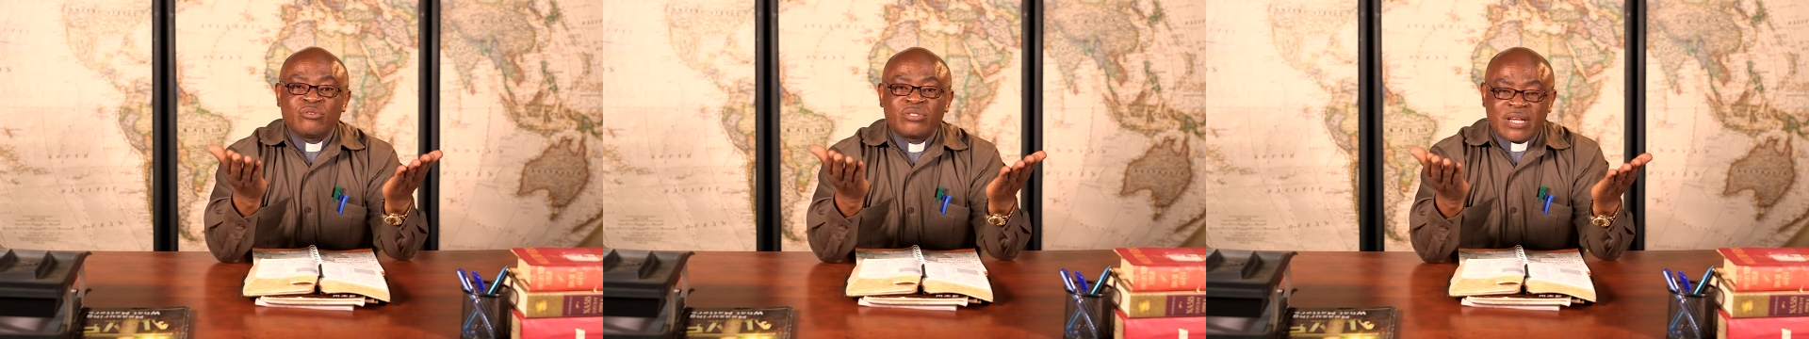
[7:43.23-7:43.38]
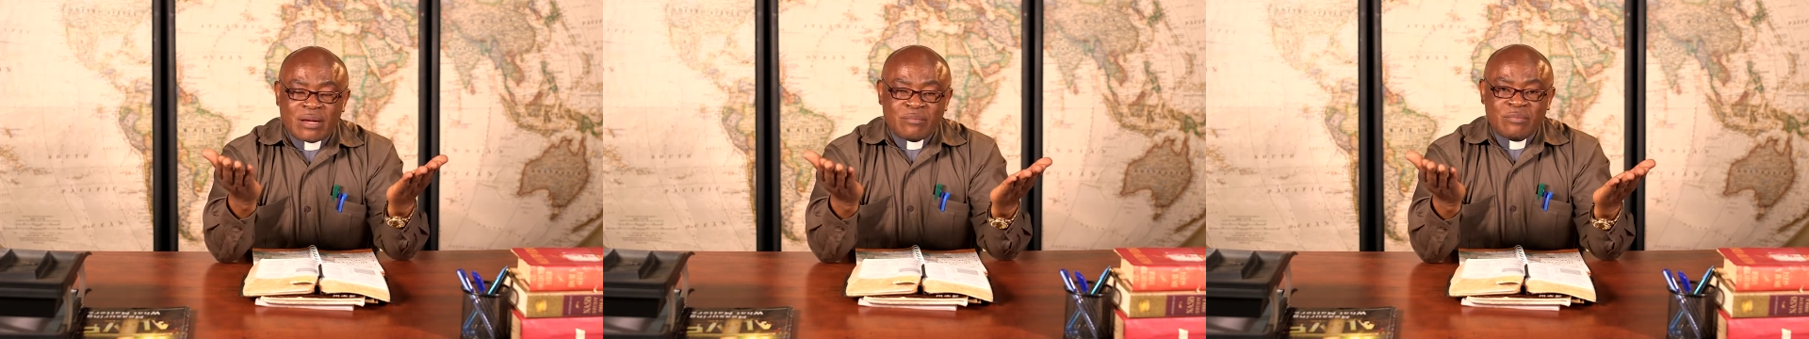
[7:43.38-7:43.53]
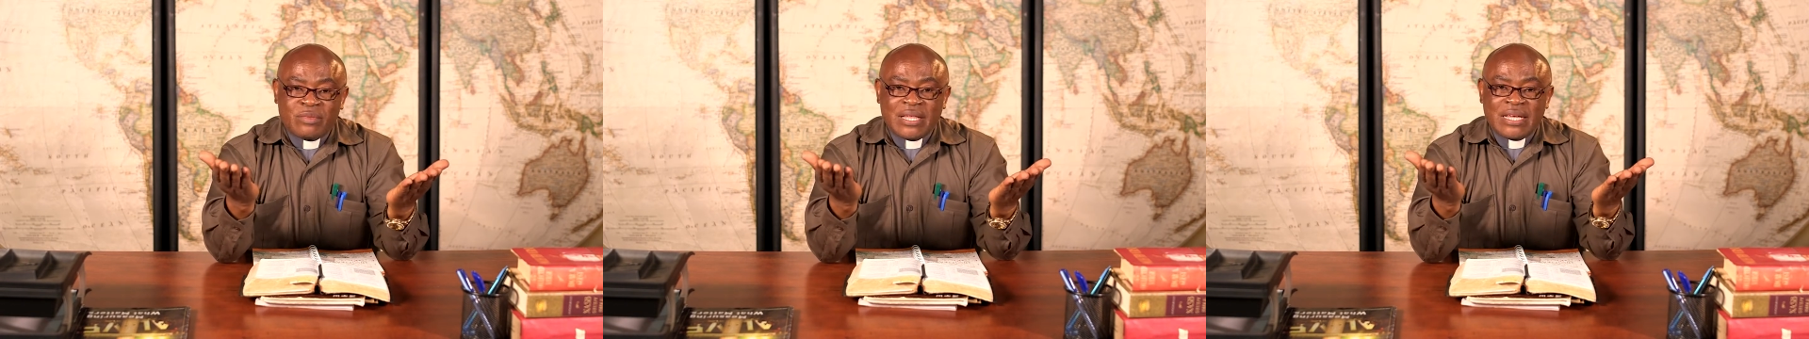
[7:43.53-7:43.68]

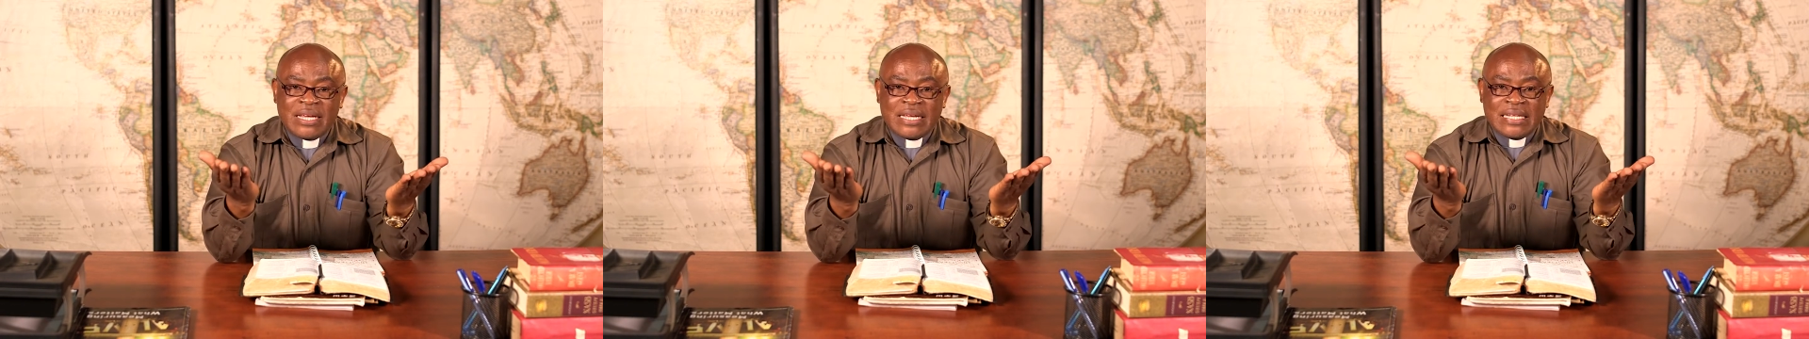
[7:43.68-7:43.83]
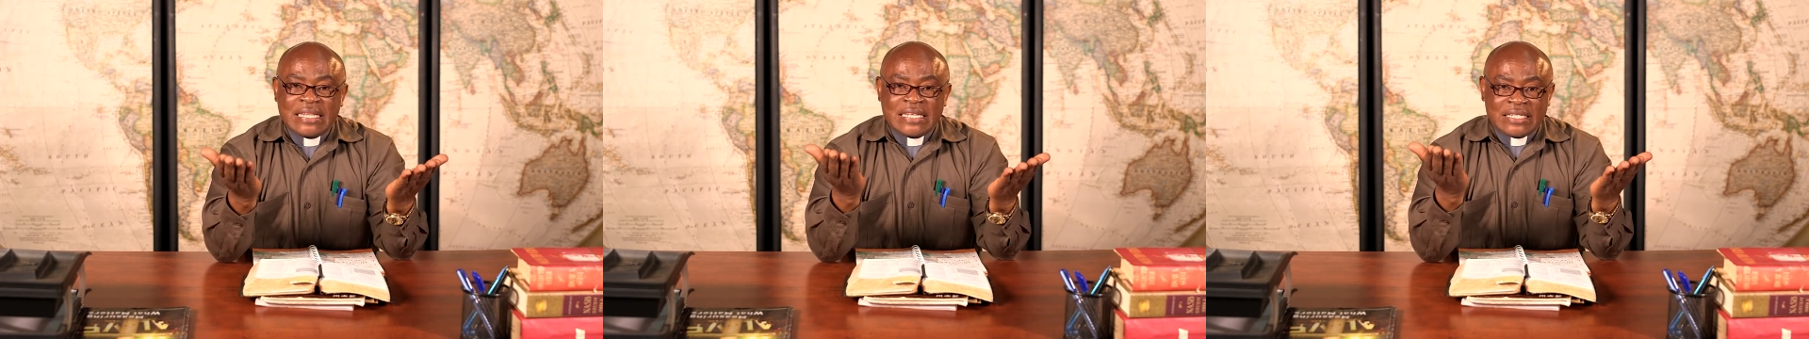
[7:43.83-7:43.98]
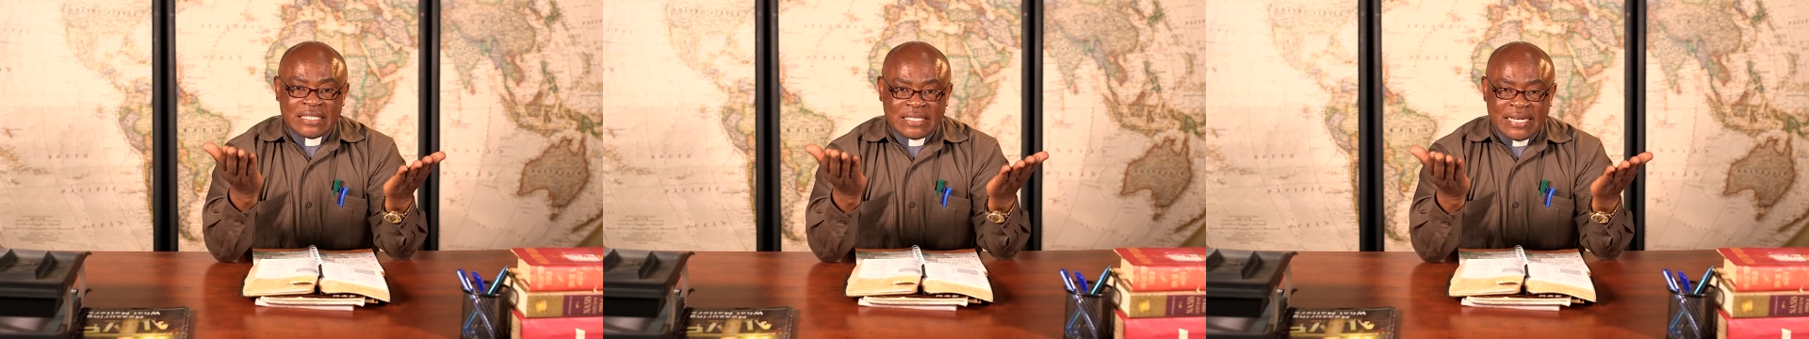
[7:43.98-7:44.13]

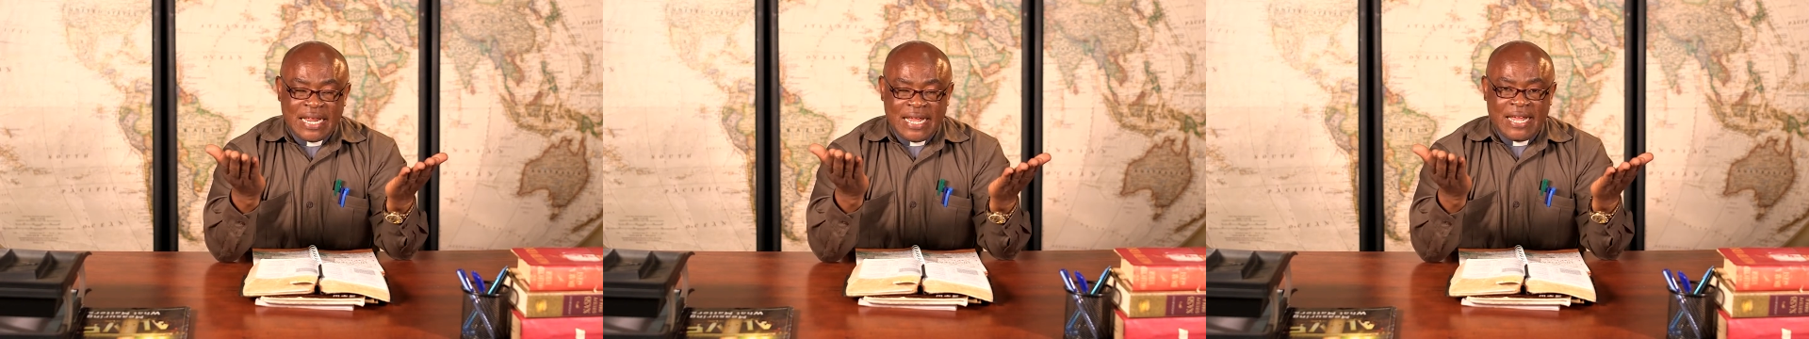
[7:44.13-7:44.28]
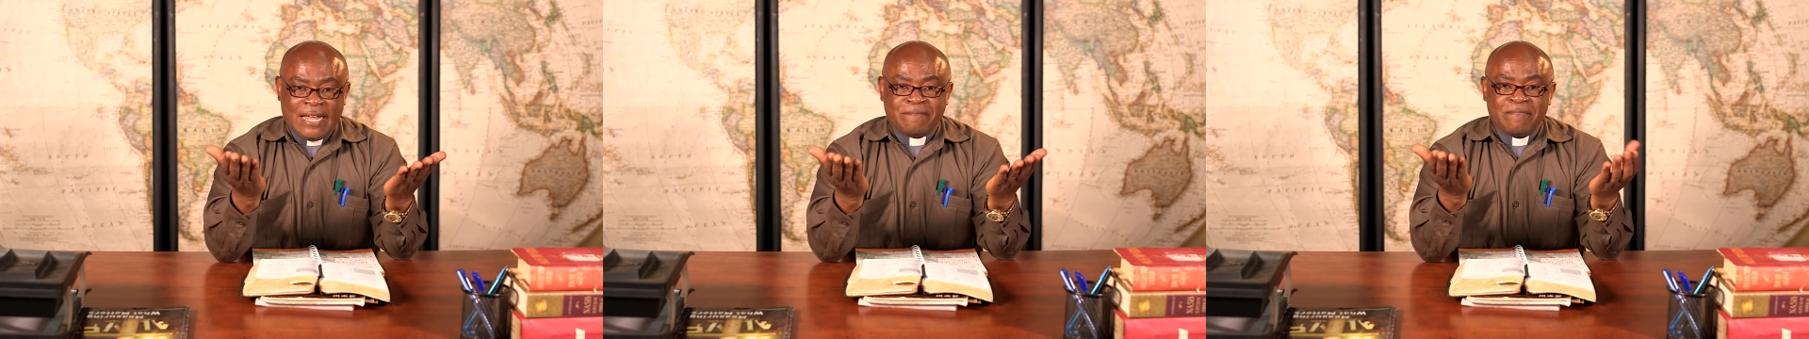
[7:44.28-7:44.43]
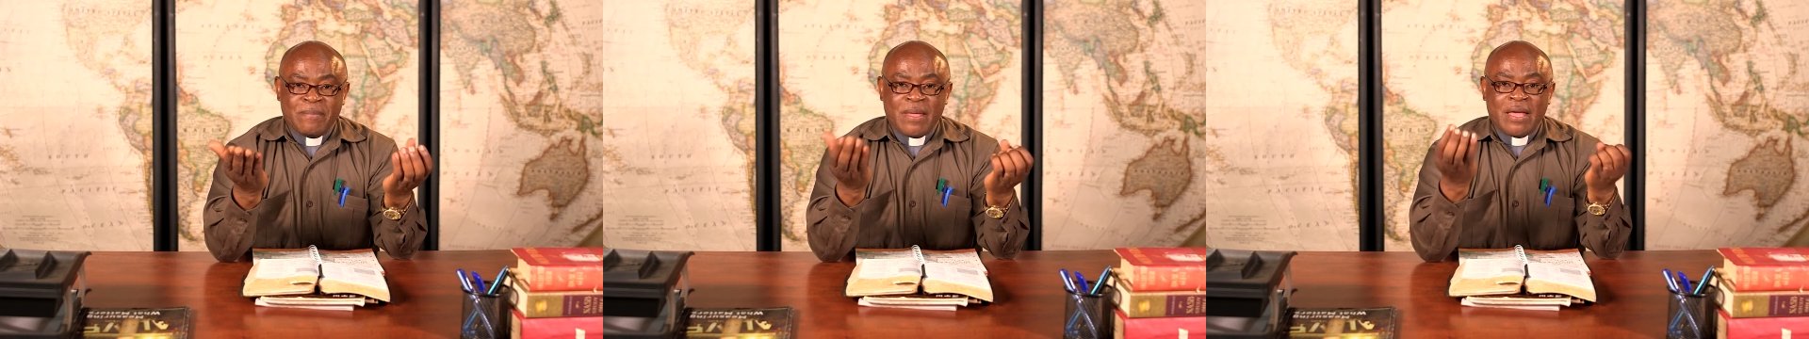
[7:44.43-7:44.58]
something this
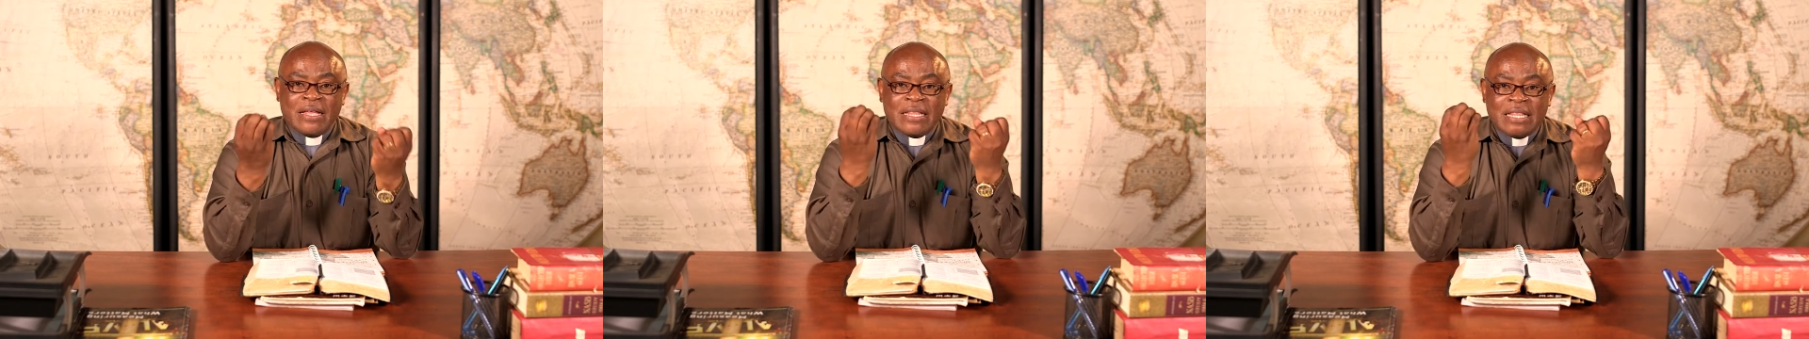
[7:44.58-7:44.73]
day,